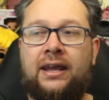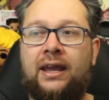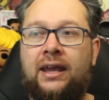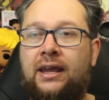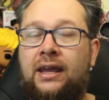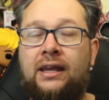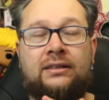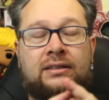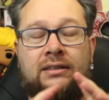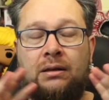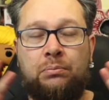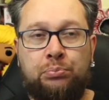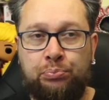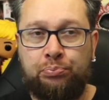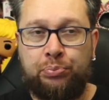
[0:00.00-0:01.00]
it's
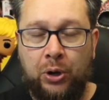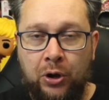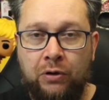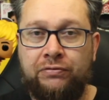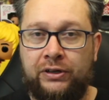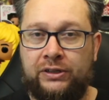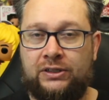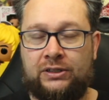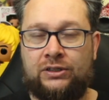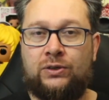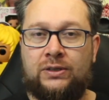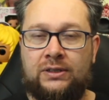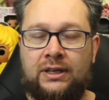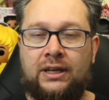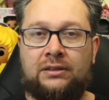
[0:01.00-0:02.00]
perfect to
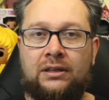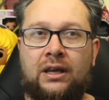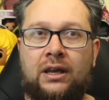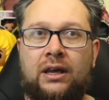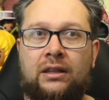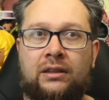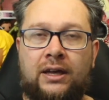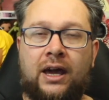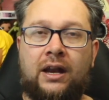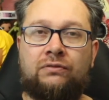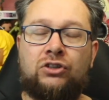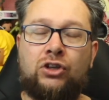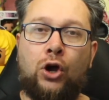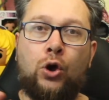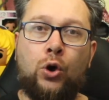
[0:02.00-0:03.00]
set the kind of
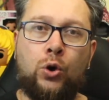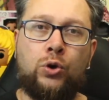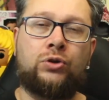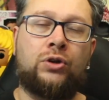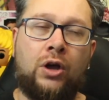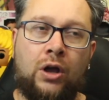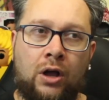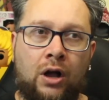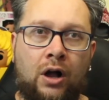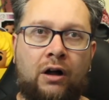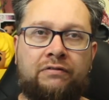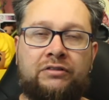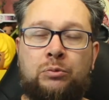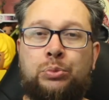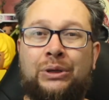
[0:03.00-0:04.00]
tone
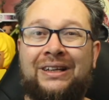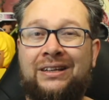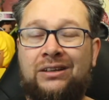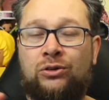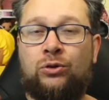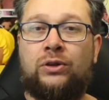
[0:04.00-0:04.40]
of the political